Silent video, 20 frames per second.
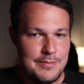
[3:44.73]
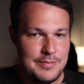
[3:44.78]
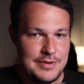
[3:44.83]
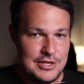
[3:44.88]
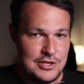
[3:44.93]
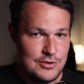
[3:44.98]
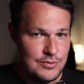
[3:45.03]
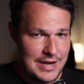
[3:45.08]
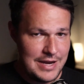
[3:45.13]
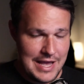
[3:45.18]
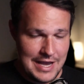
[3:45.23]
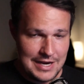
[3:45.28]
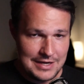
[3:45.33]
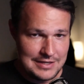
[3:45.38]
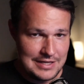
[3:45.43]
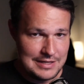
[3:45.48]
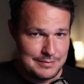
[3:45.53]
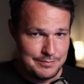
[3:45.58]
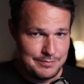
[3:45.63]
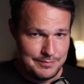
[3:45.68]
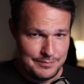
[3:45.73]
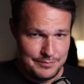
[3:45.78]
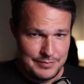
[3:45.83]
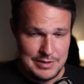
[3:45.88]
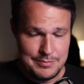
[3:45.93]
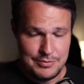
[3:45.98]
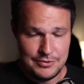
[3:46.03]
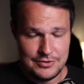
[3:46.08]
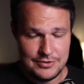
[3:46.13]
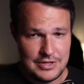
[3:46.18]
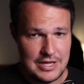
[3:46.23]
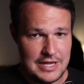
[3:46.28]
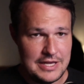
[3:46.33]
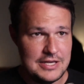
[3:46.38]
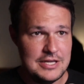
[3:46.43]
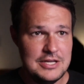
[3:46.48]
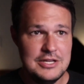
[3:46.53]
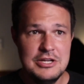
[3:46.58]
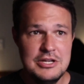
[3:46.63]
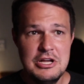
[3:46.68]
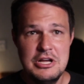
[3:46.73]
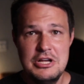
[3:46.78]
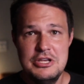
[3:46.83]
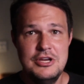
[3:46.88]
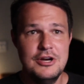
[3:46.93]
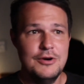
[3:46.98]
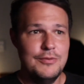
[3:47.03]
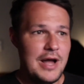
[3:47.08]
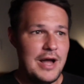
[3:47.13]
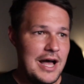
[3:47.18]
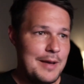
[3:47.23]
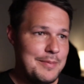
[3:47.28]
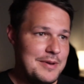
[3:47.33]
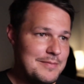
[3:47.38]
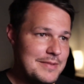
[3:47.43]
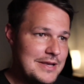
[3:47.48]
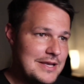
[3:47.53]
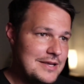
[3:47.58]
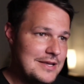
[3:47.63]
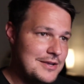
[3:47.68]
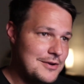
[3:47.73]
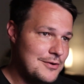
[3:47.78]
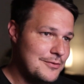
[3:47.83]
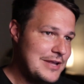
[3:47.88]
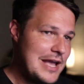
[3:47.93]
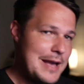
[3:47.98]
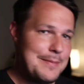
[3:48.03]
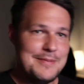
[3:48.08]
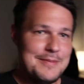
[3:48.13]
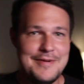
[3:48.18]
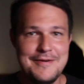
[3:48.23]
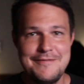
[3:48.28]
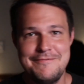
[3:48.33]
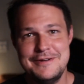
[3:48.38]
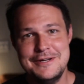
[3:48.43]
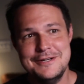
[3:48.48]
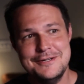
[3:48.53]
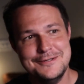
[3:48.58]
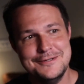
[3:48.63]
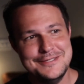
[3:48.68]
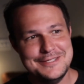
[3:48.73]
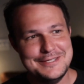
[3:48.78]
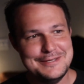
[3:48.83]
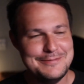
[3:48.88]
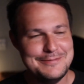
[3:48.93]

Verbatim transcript: You would act like people are like, you're robbing me, you're tapping my phones, and